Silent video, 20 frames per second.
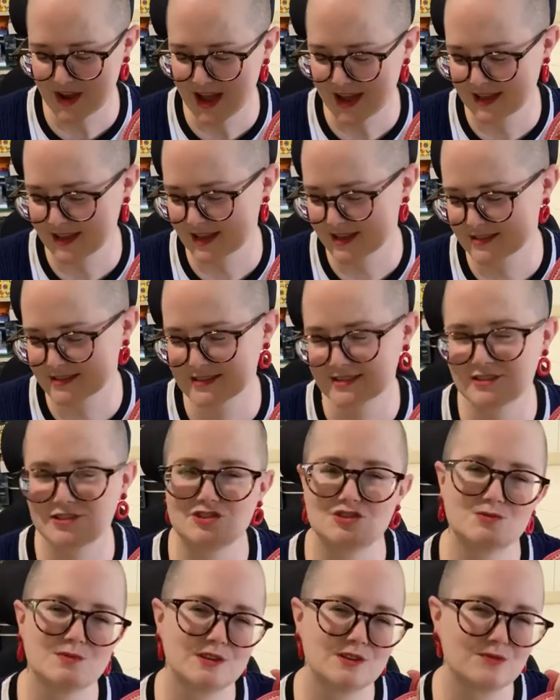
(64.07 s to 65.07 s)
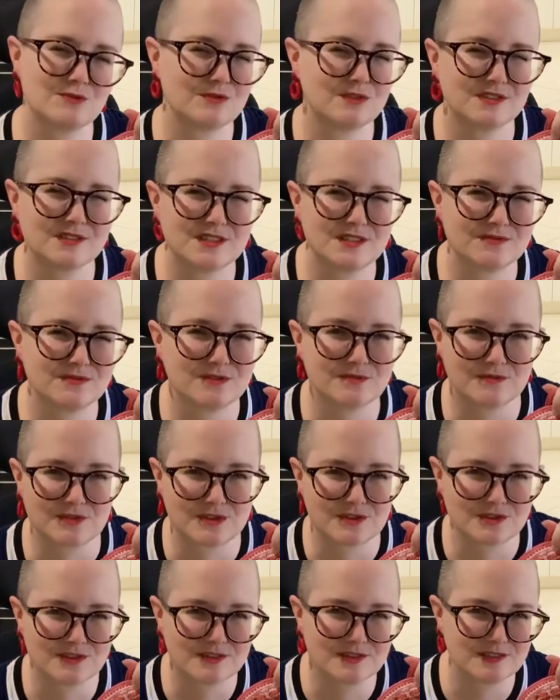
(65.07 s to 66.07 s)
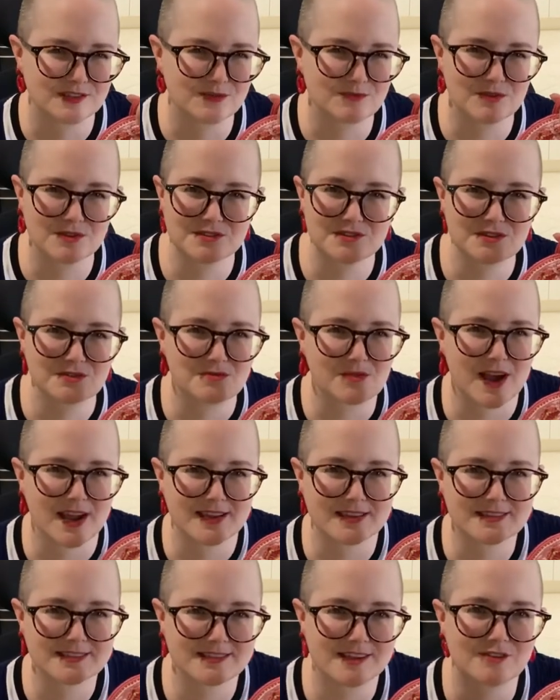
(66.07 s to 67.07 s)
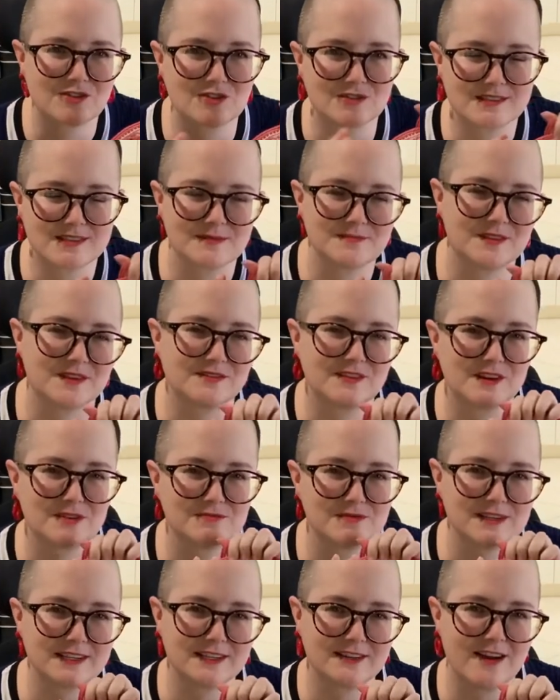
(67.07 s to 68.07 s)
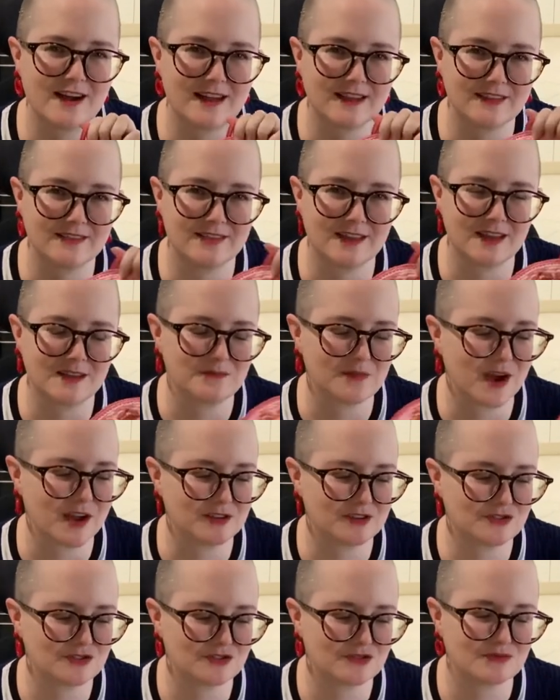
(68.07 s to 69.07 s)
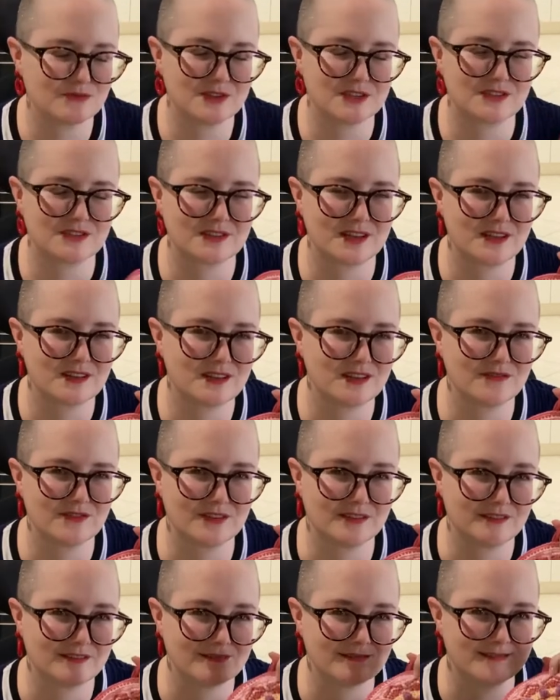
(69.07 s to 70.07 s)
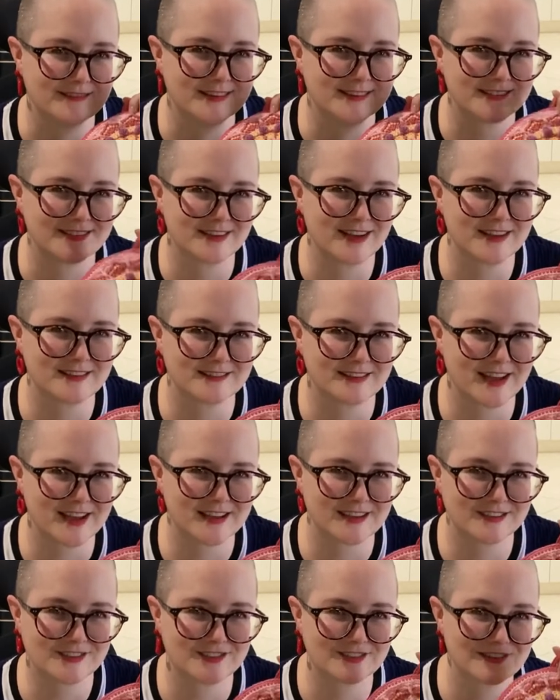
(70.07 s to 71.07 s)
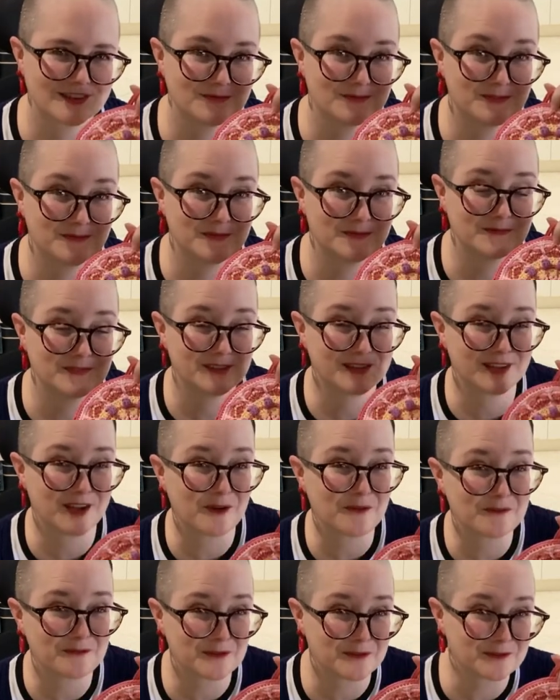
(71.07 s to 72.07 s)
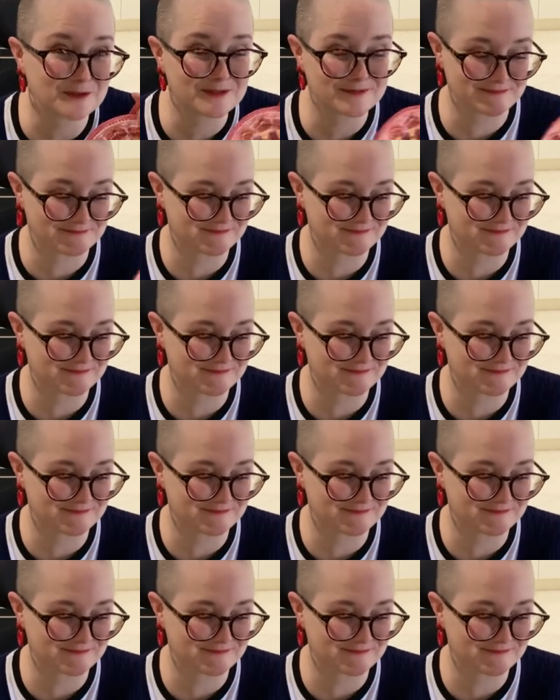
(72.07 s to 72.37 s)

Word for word: I guess doing all those different versions, it wasn't a waste. I got something that I really like in the end, but I do wish they'd given a size gauge. It would have been really helpful.